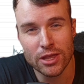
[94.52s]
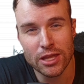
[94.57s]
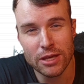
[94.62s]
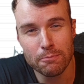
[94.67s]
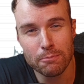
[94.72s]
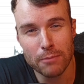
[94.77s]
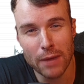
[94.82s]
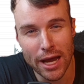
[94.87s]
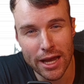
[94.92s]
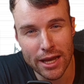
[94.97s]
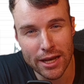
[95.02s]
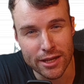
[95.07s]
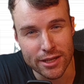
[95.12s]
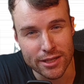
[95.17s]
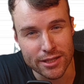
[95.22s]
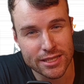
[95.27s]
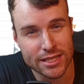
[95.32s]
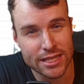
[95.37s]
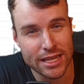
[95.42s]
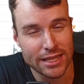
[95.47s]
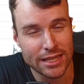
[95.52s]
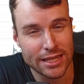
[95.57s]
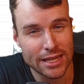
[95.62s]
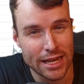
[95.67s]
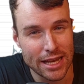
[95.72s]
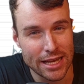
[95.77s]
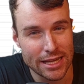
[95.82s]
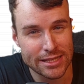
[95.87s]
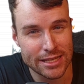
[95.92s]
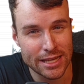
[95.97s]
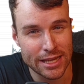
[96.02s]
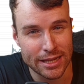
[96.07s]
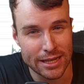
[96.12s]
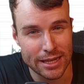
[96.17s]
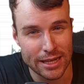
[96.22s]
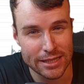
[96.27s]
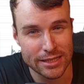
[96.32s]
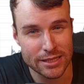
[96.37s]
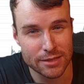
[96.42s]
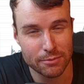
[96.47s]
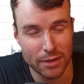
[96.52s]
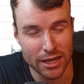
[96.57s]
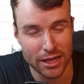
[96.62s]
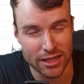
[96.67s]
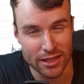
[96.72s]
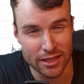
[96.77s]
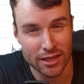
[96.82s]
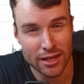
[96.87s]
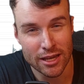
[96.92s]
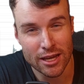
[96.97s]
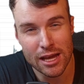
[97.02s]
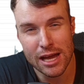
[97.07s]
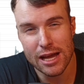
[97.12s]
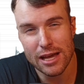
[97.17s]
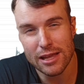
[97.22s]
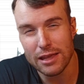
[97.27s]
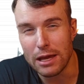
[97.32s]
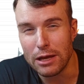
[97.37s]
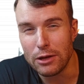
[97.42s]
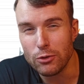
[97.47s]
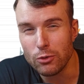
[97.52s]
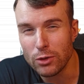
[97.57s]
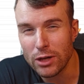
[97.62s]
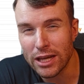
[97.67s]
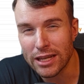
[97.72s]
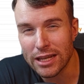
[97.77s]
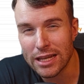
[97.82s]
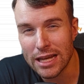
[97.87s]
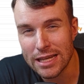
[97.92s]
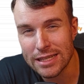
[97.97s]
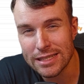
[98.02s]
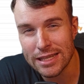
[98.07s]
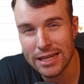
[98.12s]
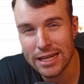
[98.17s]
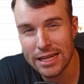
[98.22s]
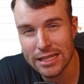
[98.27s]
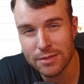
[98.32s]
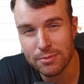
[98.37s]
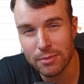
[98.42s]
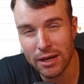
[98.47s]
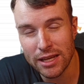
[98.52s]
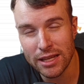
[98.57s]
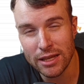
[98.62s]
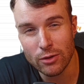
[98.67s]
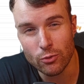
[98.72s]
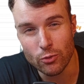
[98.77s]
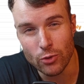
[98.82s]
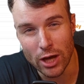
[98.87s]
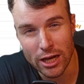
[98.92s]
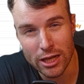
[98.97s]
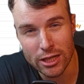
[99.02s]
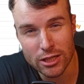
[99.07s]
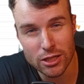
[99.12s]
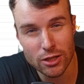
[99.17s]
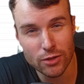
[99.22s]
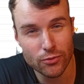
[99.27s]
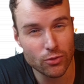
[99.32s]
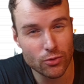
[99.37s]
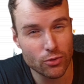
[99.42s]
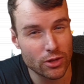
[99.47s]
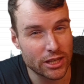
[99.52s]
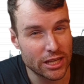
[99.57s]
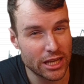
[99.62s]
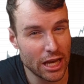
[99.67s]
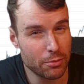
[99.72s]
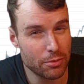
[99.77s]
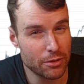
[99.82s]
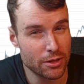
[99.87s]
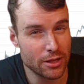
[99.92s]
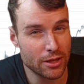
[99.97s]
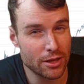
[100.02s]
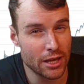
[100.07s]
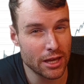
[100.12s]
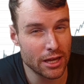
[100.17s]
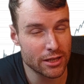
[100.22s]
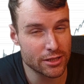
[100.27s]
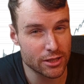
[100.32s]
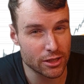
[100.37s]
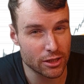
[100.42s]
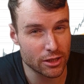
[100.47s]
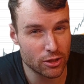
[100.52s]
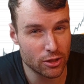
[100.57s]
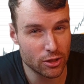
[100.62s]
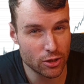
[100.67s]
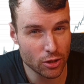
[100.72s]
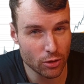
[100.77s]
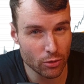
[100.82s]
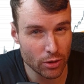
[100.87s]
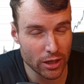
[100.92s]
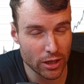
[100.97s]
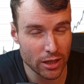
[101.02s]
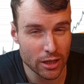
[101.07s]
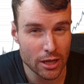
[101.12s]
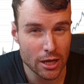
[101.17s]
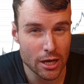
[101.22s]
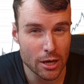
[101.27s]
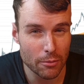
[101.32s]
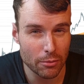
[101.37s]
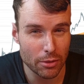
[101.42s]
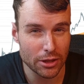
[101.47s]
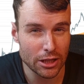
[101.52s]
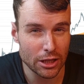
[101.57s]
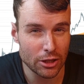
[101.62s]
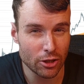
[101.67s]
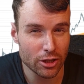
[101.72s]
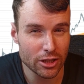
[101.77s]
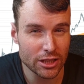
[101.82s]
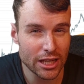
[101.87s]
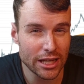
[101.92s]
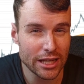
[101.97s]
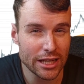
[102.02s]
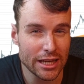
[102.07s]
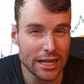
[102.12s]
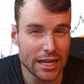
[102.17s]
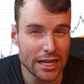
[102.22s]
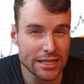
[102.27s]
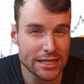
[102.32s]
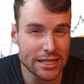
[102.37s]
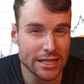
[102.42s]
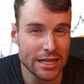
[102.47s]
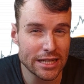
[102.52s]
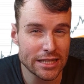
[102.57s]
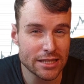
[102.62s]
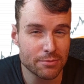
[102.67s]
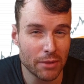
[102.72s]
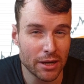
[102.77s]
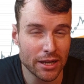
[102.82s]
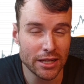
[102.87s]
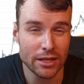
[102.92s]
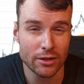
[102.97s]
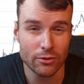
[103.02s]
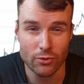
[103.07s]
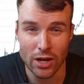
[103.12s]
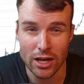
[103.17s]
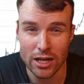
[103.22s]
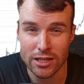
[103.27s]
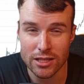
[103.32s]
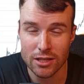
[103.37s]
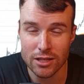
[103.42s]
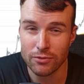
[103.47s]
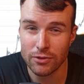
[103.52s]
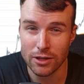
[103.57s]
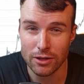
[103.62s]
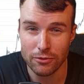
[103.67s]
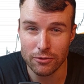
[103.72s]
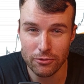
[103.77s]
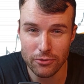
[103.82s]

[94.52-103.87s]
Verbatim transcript: the miners get less and less money. They do get less and less money relative to the capital they are securing, but they're not getting less and less money relative in